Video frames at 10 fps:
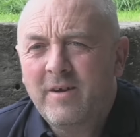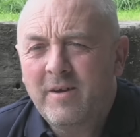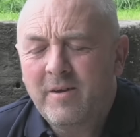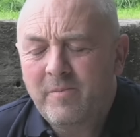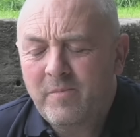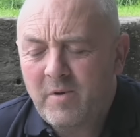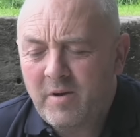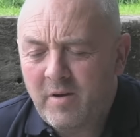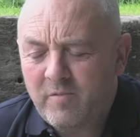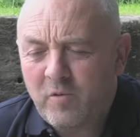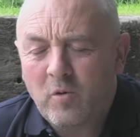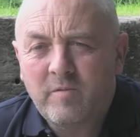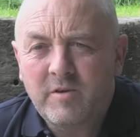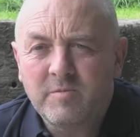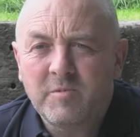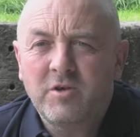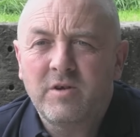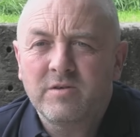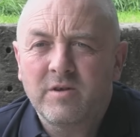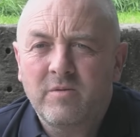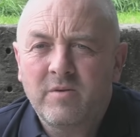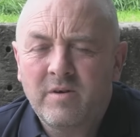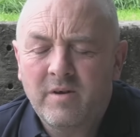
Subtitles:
I have 4 of these machines now.